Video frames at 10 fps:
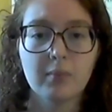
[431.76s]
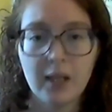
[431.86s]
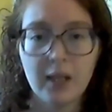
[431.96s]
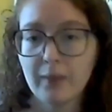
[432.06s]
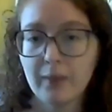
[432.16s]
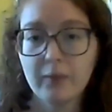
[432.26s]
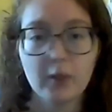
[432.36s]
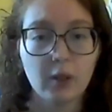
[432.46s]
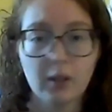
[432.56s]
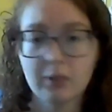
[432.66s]
if
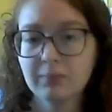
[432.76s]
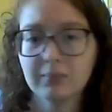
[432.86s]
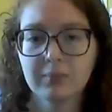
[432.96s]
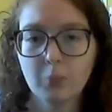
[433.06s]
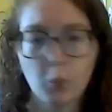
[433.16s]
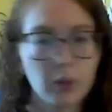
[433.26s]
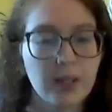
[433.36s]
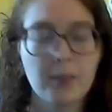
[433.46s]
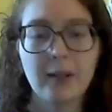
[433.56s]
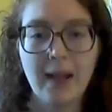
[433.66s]
you're worried
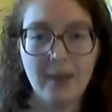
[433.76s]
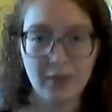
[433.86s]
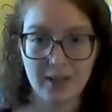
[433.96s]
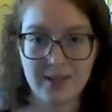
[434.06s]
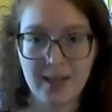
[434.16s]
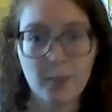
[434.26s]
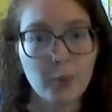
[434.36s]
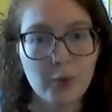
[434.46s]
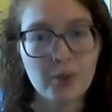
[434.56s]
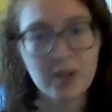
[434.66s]
about having
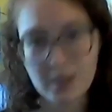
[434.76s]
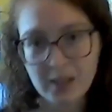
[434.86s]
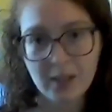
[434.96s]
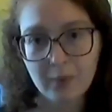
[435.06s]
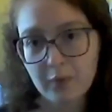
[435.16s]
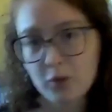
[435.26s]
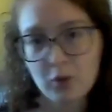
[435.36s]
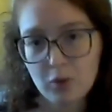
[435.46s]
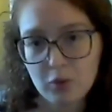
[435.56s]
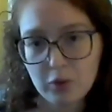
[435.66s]
examples to give
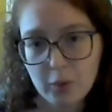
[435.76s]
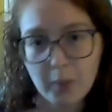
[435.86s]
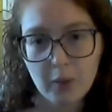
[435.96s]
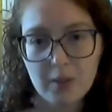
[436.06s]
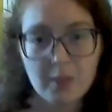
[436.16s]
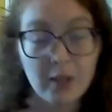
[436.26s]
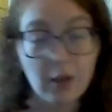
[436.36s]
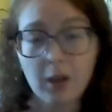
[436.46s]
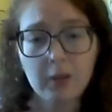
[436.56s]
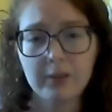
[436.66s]
to your poets about
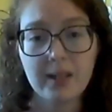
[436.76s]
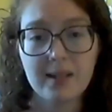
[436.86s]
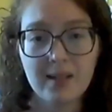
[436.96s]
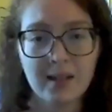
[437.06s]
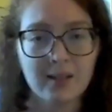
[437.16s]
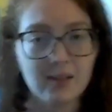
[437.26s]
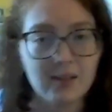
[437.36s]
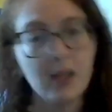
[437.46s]
all of these things,